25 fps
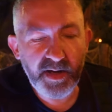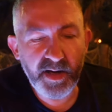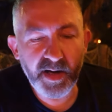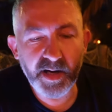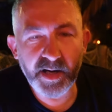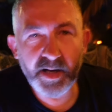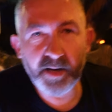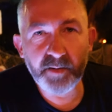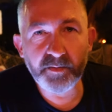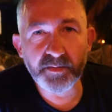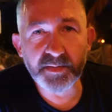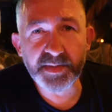
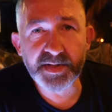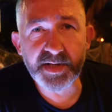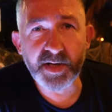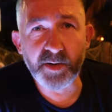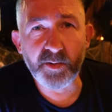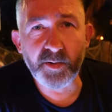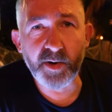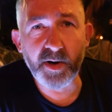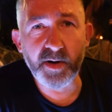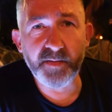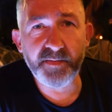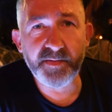Um,
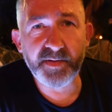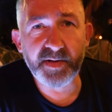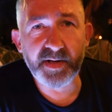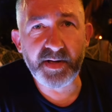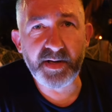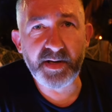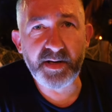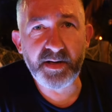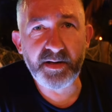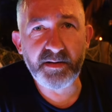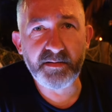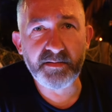so we're on
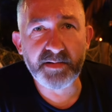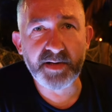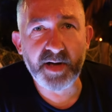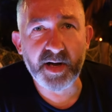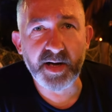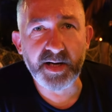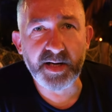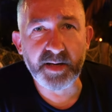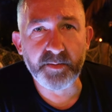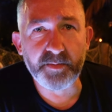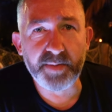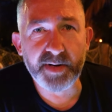the
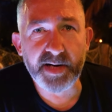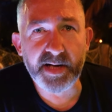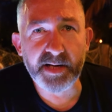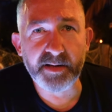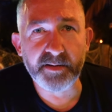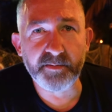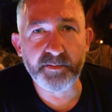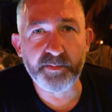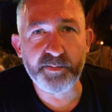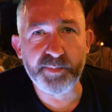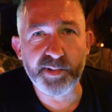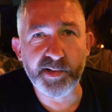dining plan
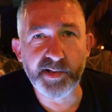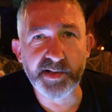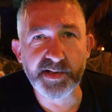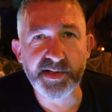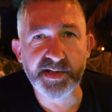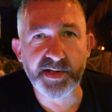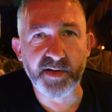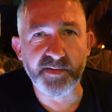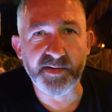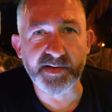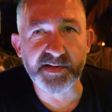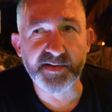plus,
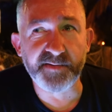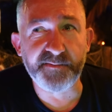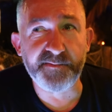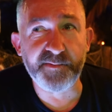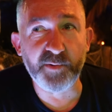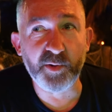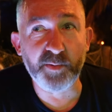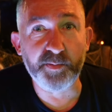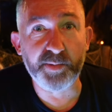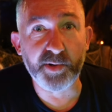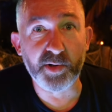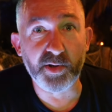so that's a
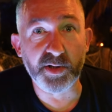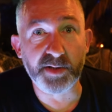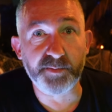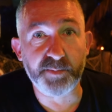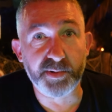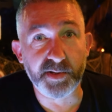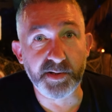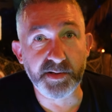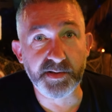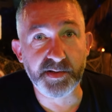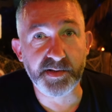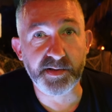full board
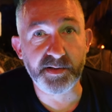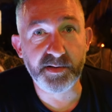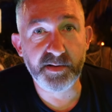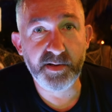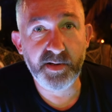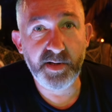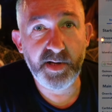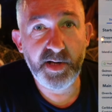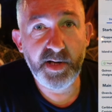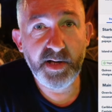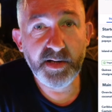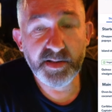plus.
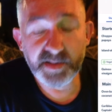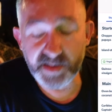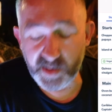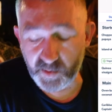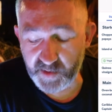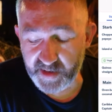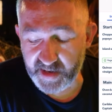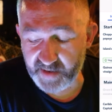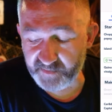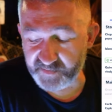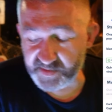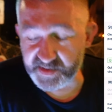So
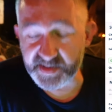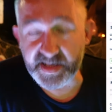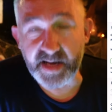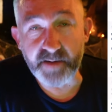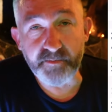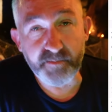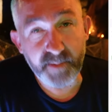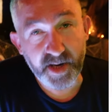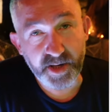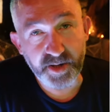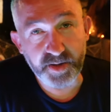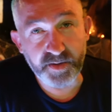we have a
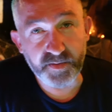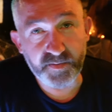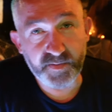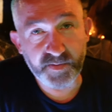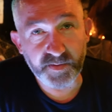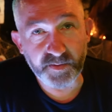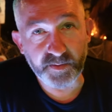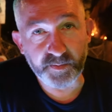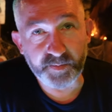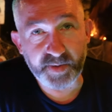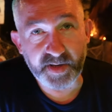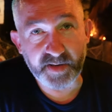set menu
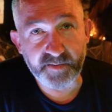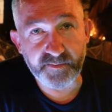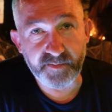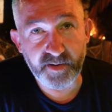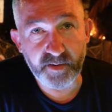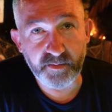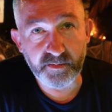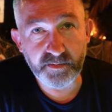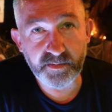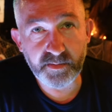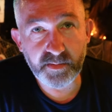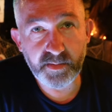to pick
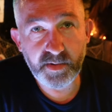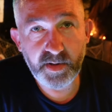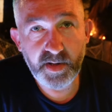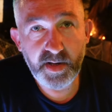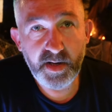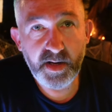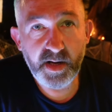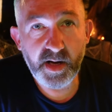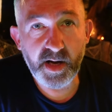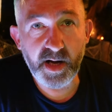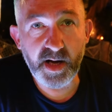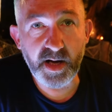from.
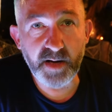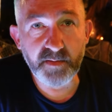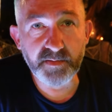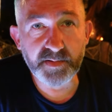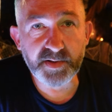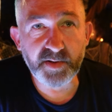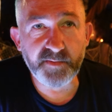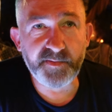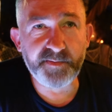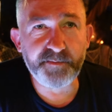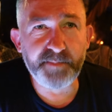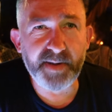Um,
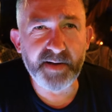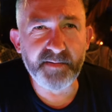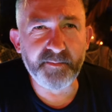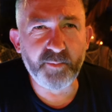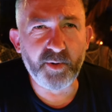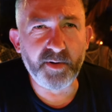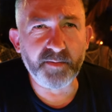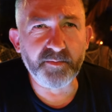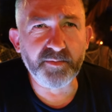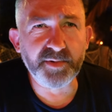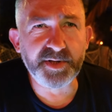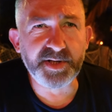So about
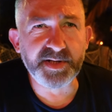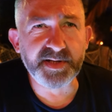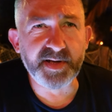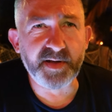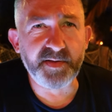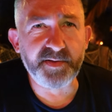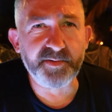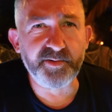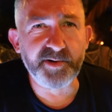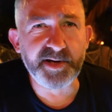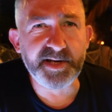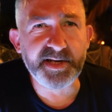what would you say?
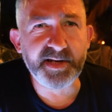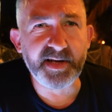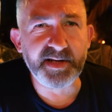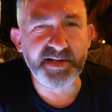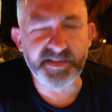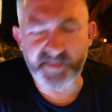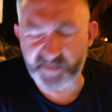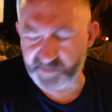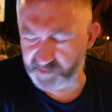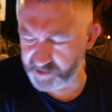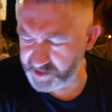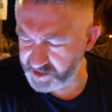Three? Is
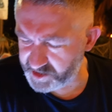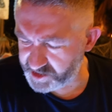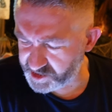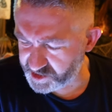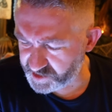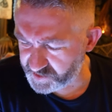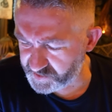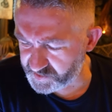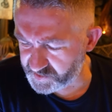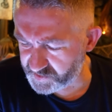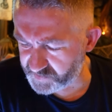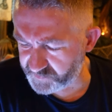it three
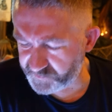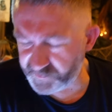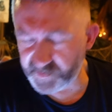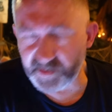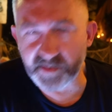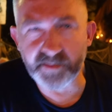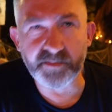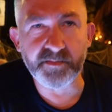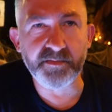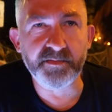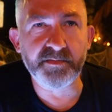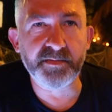dishes
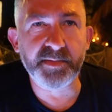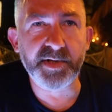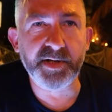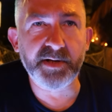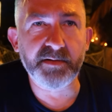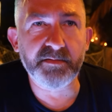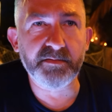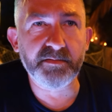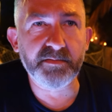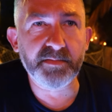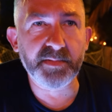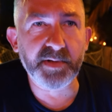from
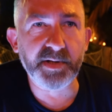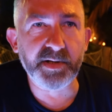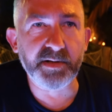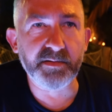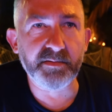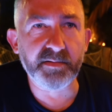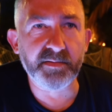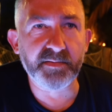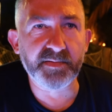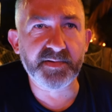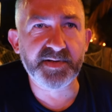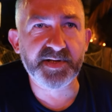
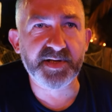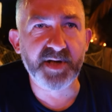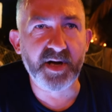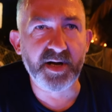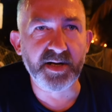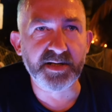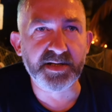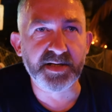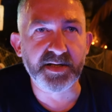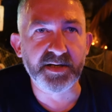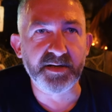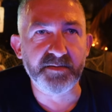
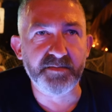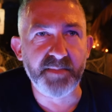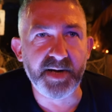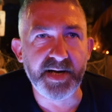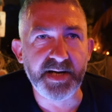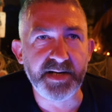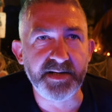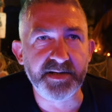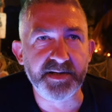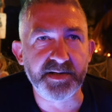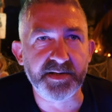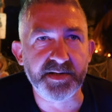starter,
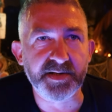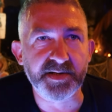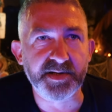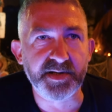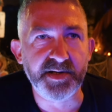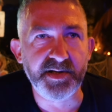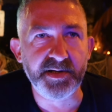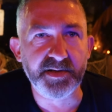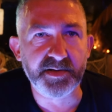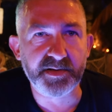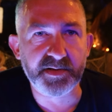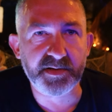mains, and
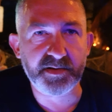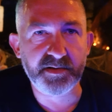desserts?